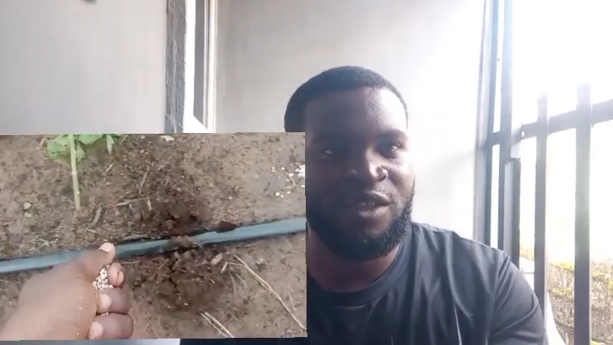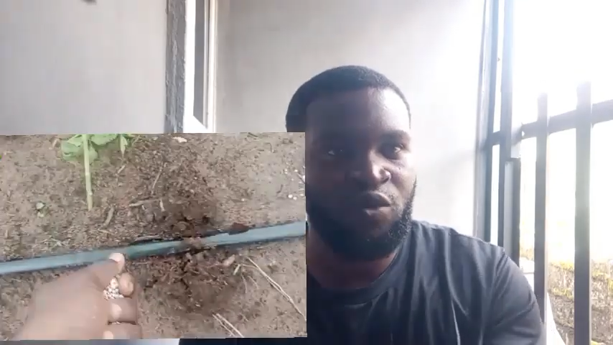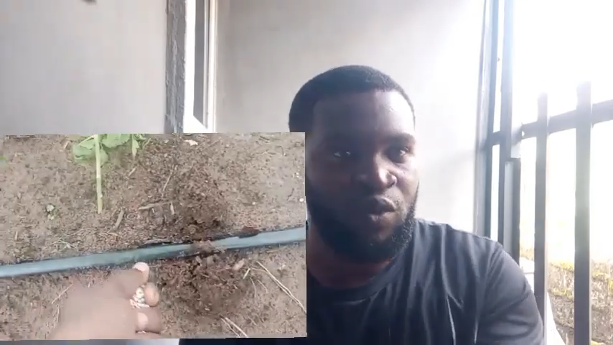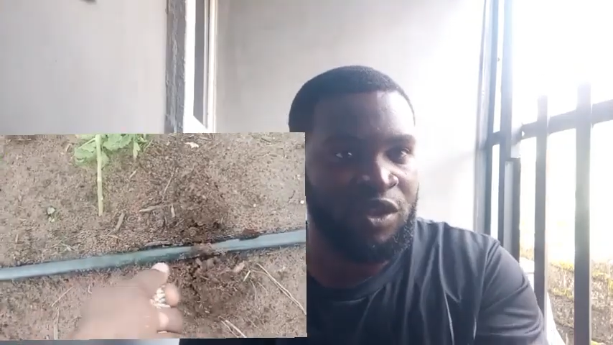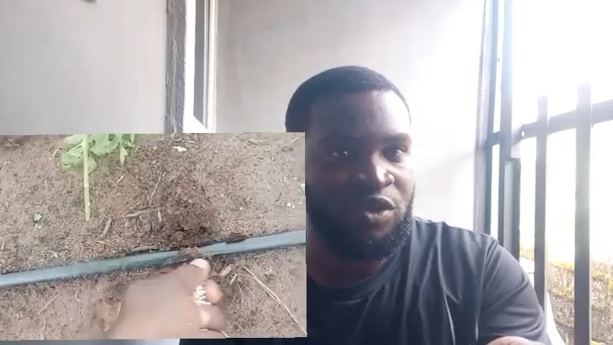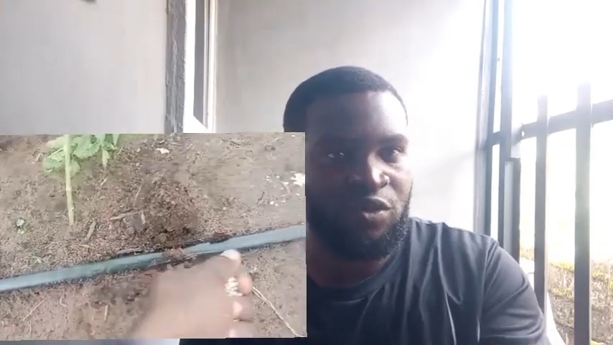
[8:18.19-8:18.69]
it
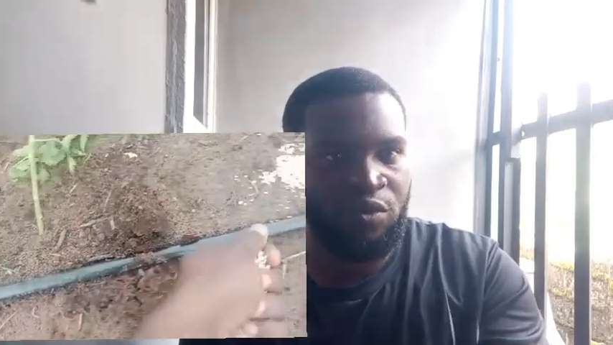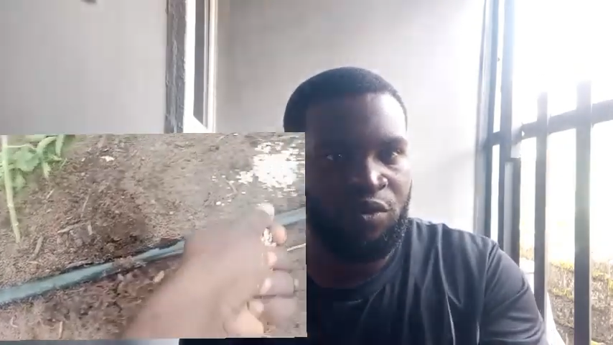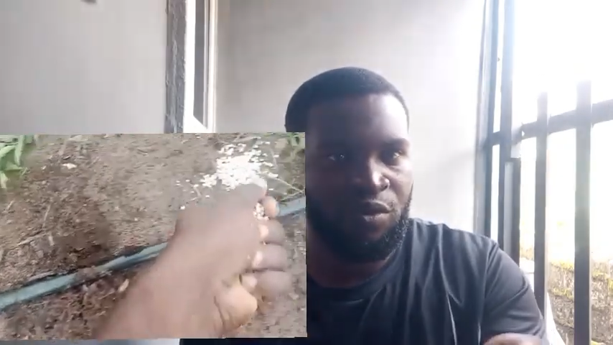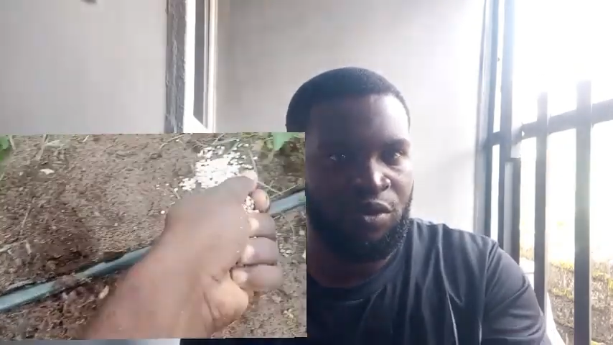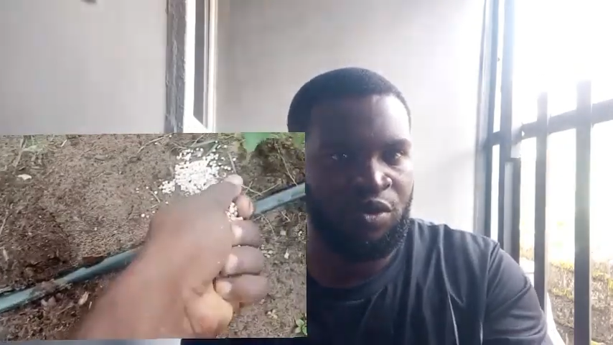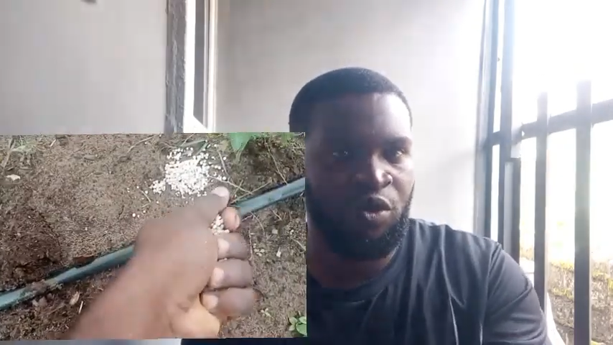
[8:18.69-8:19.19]
with
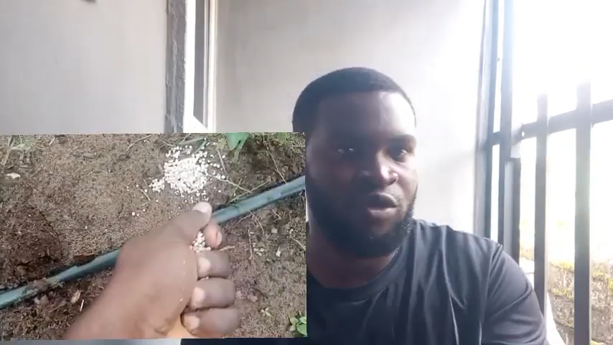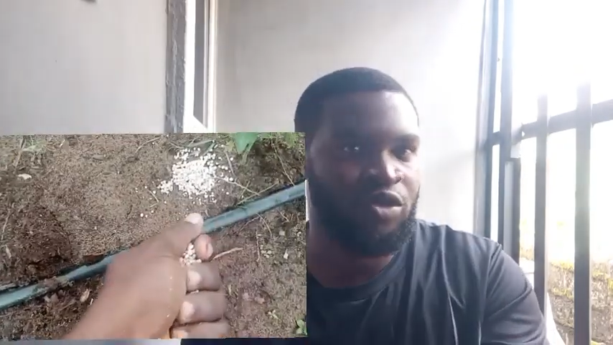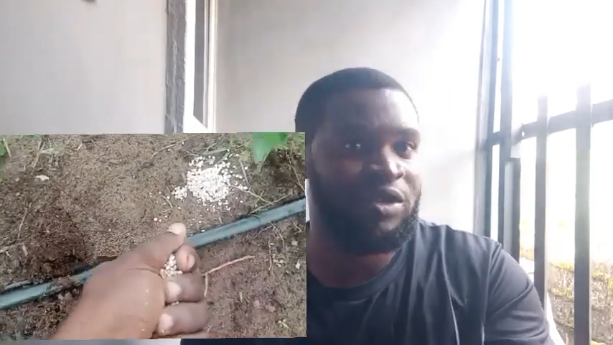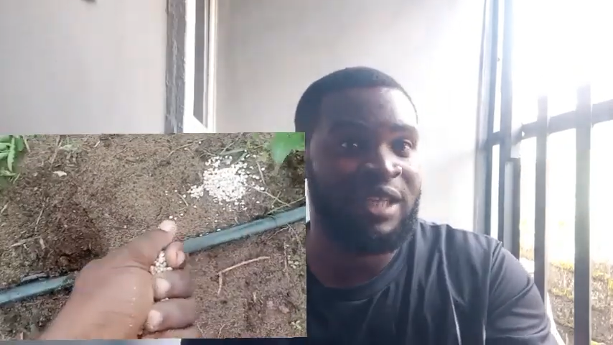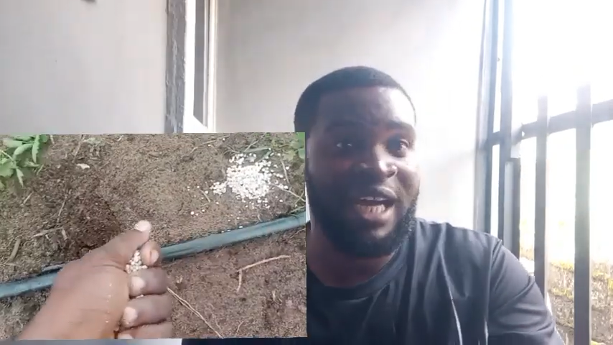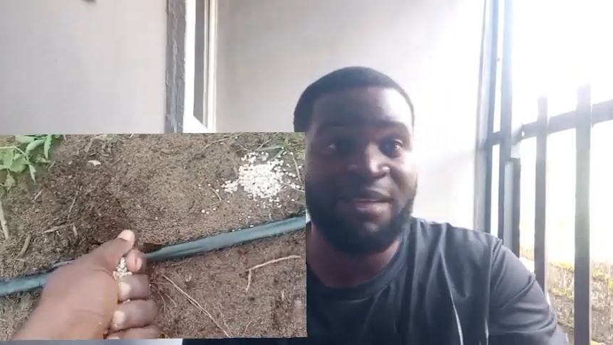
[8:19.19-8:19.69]
your
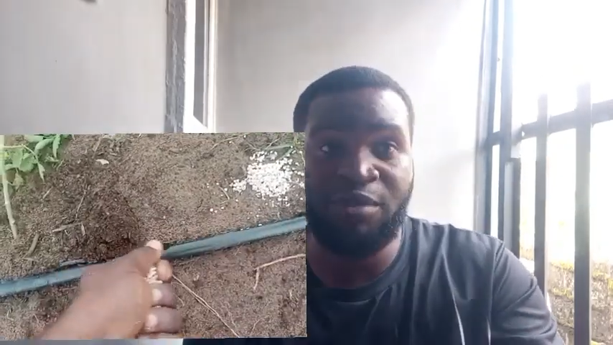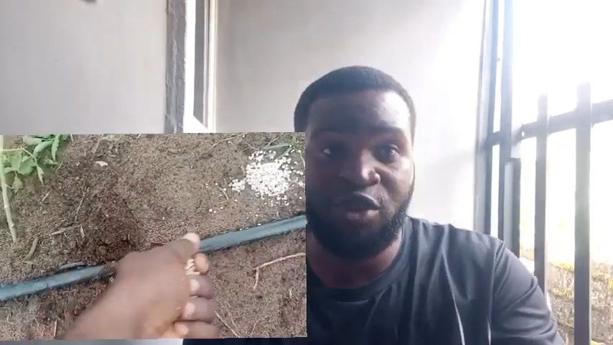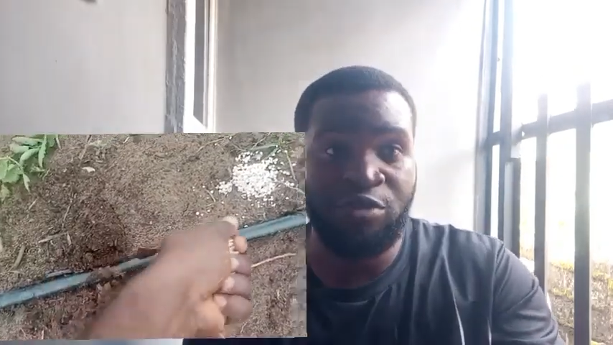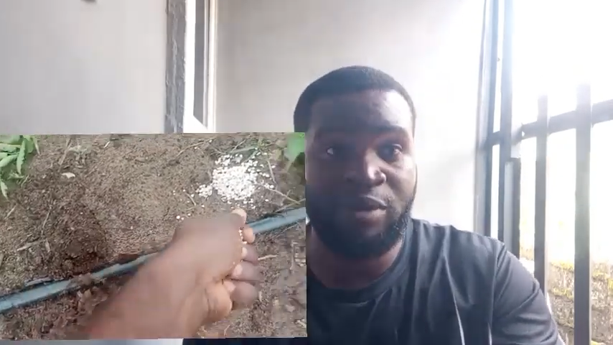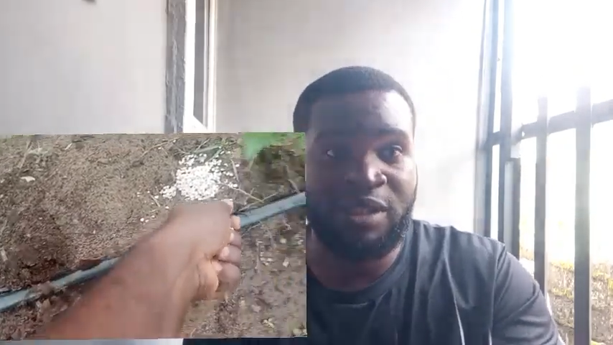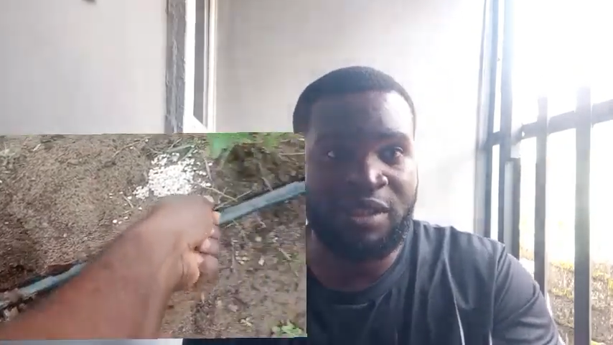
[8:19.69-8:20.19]
just hand
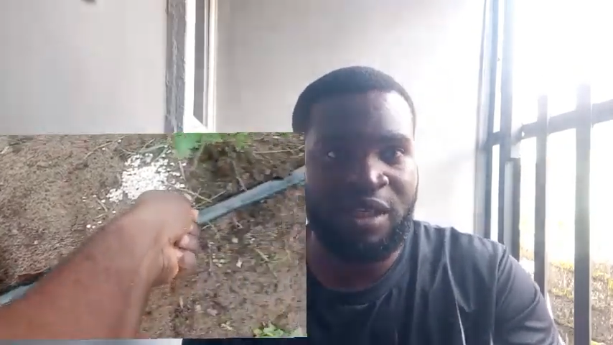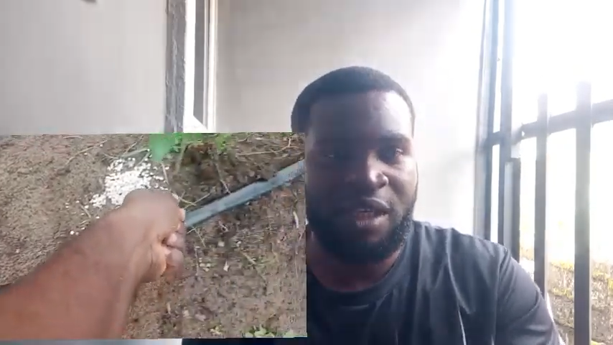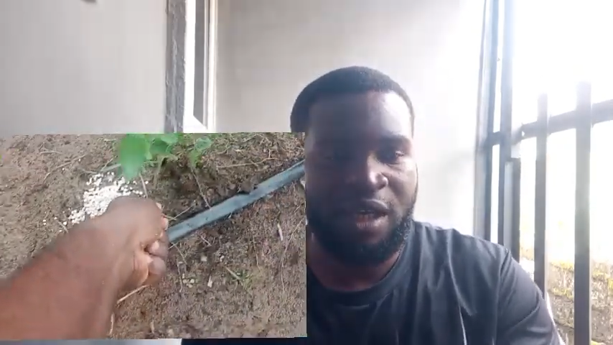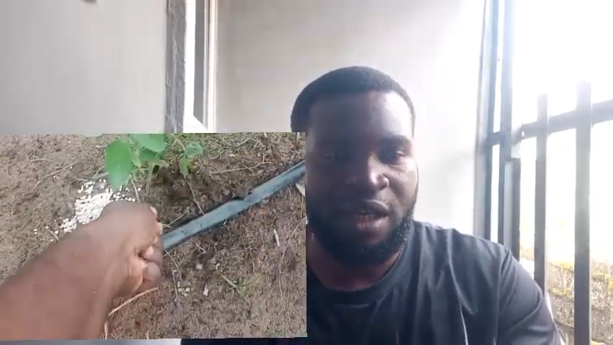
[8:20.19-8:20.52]
measurement